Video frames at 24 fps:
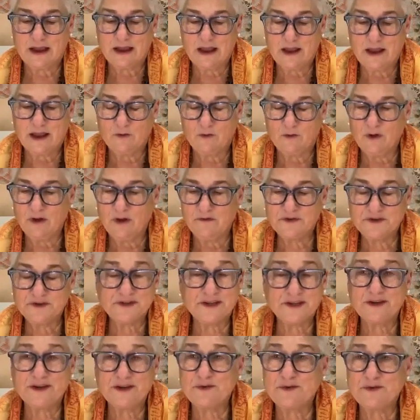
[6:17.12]
and all of a
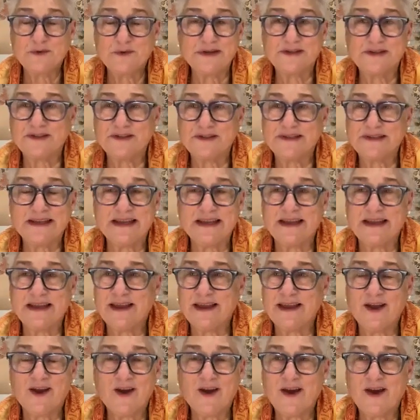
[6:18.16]
sudden we
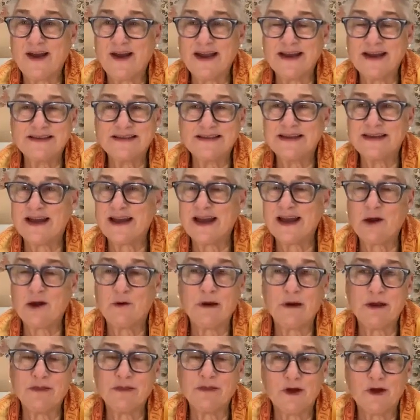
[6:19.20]
see it's not
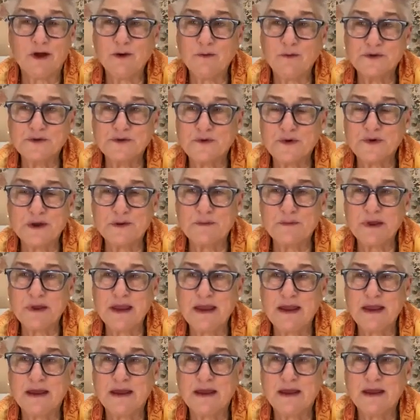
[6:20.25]
how I thought it was going to
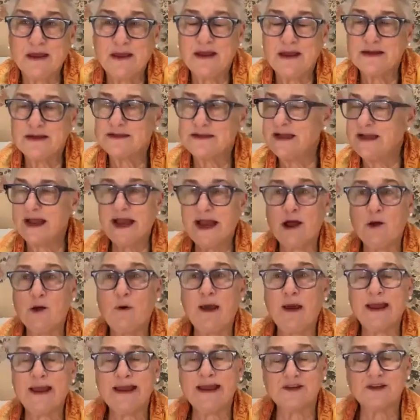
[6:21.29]
be. It's not how
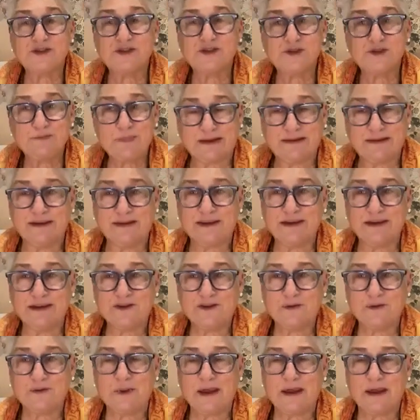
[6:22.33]
I expected
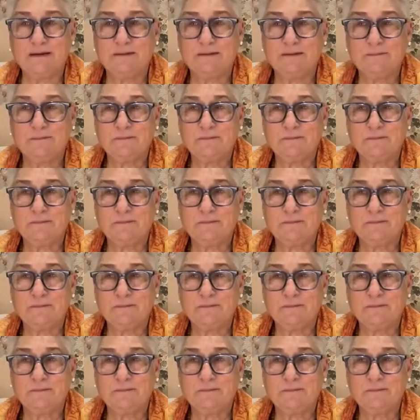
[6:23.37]
it to be.